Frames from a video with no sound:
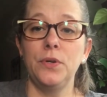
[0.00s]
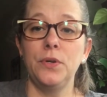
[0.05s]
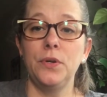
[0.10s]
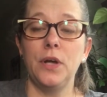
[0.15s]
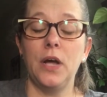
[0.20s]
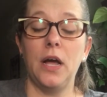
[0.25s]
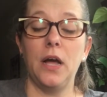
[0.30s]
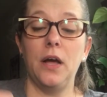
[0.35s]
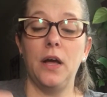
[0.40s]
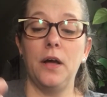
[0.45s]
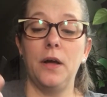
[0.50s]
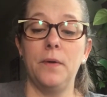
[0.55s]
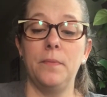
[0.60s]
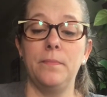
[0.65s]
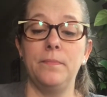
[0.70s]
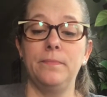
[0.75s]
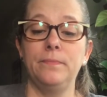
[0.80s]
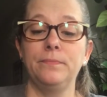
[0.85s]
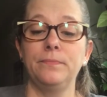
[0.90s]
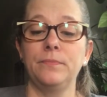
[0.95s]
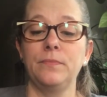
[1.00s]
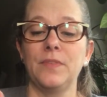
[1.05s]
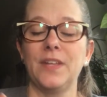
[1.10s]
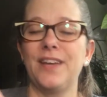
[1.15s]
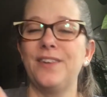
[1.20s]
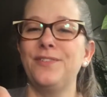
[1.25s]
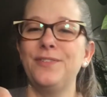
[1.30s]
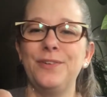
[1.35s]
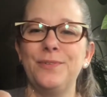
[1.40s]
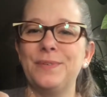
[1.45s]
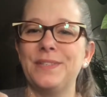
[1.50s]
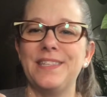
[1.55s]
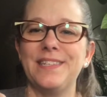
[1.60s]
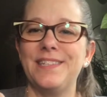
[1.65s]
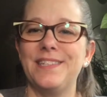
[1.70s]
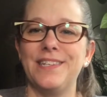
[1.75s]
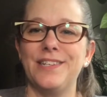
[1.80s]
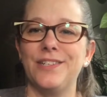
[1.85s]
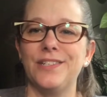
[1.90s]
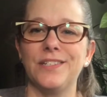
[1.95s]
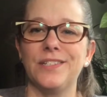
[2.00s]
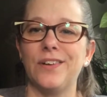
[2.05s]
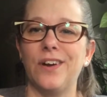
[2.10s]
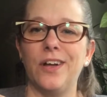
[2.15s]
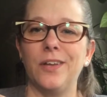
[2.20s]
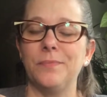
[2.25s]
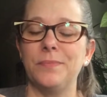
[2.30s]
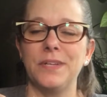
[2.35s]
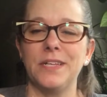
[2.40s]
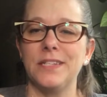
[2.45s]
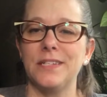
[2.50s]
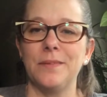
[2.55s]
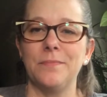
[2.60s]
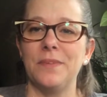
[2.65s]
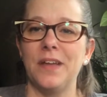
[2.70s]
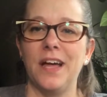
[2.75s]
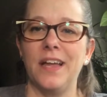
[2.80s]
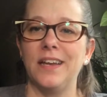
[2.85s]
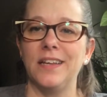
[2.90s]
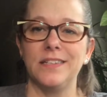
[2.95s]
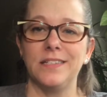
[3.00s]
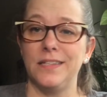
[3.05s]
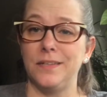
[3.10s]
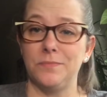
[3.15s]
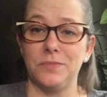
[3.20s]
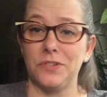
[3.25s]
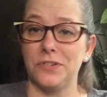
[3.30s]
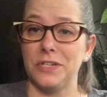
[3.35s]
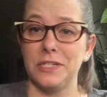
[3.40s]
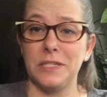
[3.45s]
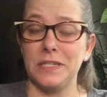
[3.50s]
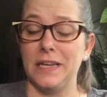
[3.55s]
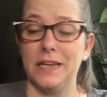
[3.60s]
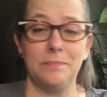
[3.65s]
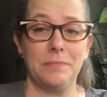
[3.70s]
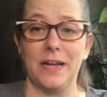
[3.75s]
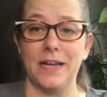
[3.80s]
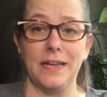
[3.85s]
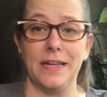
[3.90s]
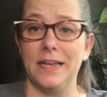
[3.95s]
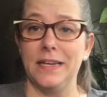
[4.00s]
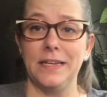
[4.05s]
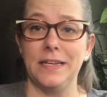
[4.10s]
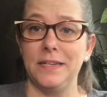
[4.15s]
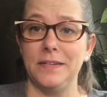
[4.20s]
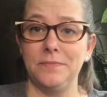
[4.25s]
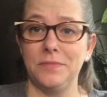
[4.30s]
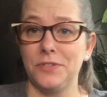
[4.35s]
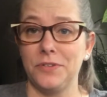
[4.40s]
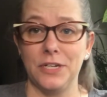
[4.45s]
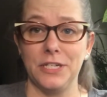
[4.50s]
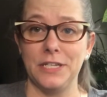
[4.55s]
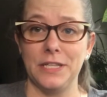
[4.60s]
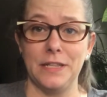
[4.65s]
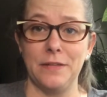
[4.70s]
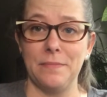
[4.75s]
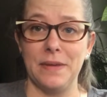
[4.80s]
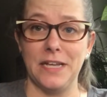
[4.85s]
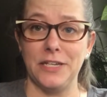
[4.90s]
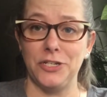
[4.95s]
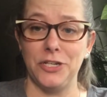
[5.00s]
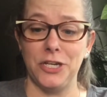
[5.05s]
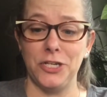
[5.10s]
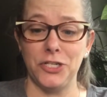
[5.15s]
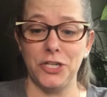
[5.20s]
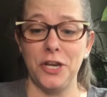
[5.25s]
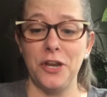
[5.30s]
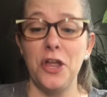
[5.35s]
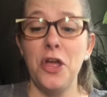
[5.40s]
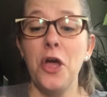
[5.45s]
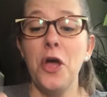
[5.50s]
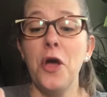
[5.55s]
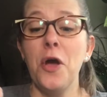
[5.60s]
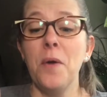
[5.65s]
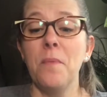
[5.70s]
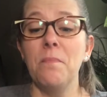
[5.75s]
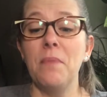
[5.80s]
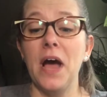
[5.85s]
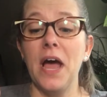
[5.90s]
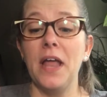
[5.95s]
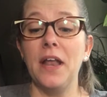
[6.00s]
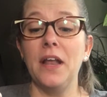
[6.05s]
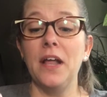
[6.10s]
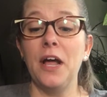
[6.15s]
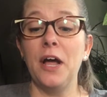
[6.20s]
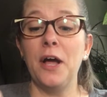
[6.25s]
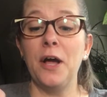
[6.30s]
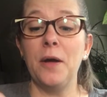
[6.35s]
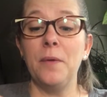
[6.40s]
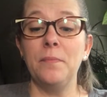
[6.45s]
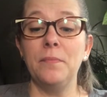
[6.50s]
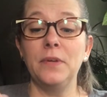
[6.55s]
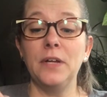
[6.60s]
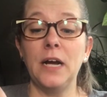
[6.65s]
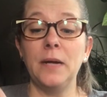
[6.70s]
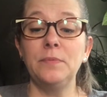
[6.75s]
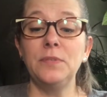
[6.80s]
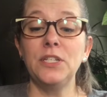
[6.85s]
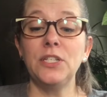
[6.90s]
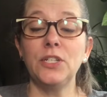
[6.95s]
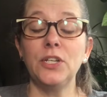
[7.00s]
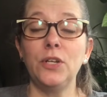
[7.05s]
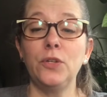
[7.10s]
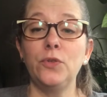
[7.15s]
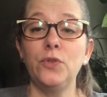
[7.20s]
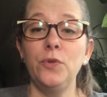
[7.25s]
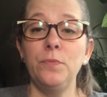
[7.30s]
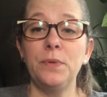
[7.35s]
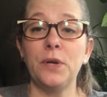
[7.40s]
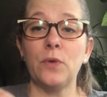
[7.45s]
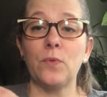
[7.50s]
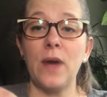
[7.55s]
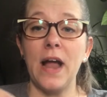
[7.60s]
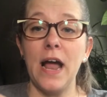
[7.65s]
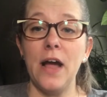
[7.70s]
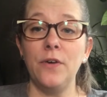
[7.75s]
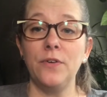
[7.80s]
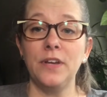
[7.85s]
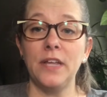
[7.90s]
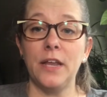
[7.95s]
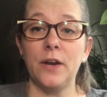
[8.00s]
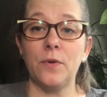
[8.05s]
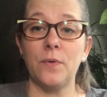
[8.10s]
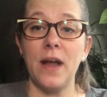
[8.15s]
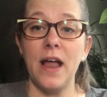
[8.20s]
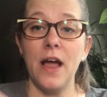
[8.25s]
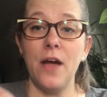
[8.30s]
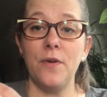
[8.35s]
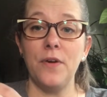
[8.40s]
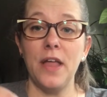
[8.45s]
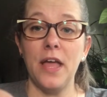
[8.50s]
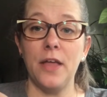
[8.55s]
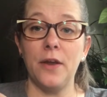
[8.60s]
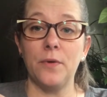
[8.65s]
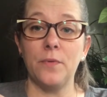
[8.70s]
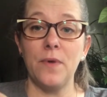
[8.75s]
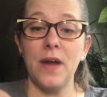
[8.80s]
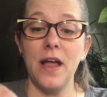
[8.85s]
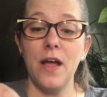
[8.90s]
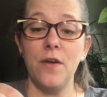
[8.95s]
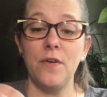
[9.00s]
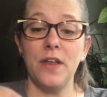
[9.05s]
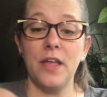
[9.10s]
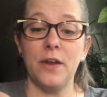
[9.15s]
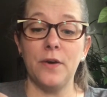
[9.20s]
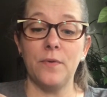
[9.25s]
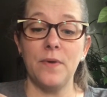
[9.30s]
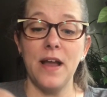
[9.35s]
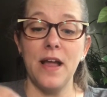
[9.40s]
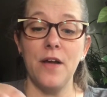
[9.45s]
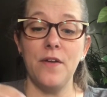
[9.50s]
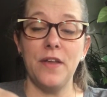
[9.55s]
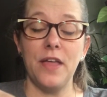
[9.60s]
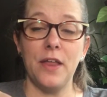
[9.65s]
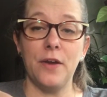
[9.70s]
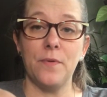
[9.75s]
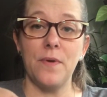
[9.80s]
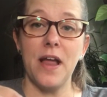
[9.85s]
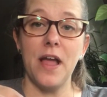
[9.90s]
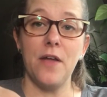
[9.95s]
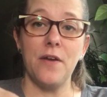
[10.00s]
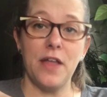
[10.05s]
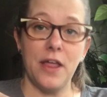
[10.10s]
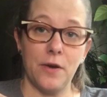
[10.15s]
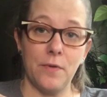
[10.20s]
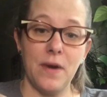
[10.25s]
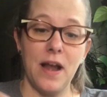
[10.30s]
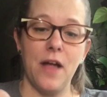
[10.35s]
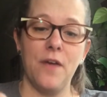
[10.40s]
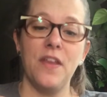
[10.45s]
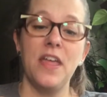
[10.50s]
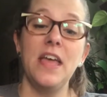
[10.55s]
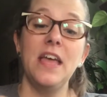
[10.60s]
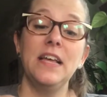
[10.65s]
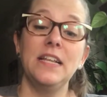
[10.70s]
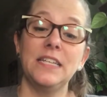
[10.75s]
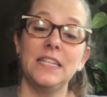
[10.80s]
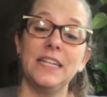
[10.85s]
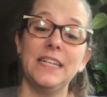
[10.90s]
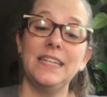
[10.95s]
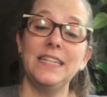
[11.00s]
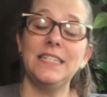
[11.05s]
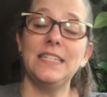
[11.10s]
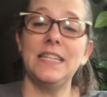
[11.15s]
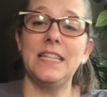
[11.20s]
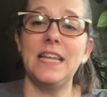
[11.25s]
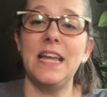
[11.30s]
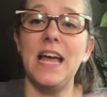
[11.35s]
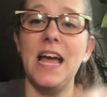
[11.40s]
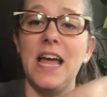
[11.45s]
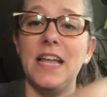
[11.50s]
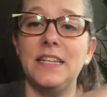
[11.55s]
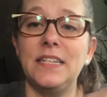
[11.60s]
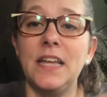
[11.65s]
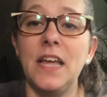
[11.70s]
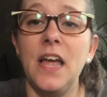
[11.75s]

I don't know what the stitch is called because I'm not a seamstress by any stretch of the imagination, but I'm just going to loop it around and around and around and around and around and around until I get to the end.